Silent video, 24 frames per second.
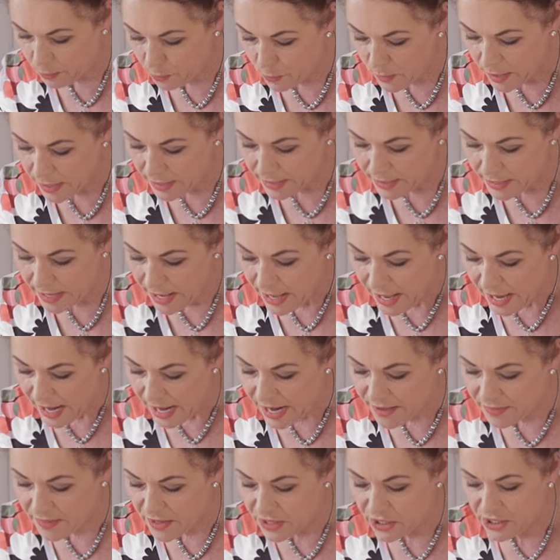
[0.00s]
one,
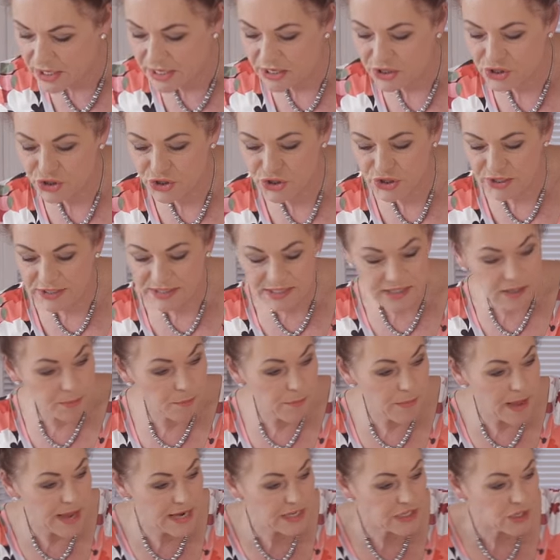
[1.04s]
and then it's just a
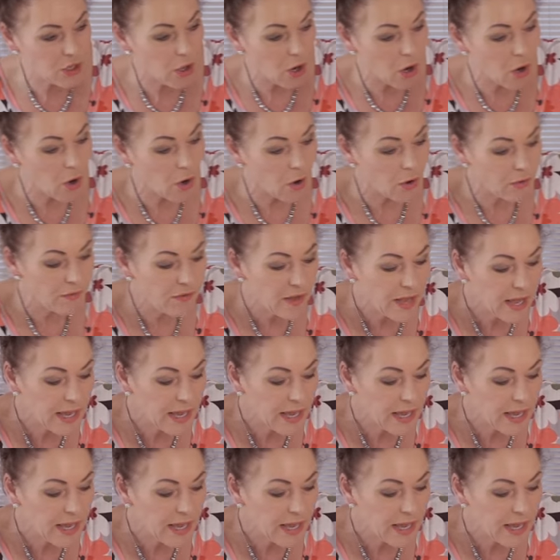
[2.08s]
matter of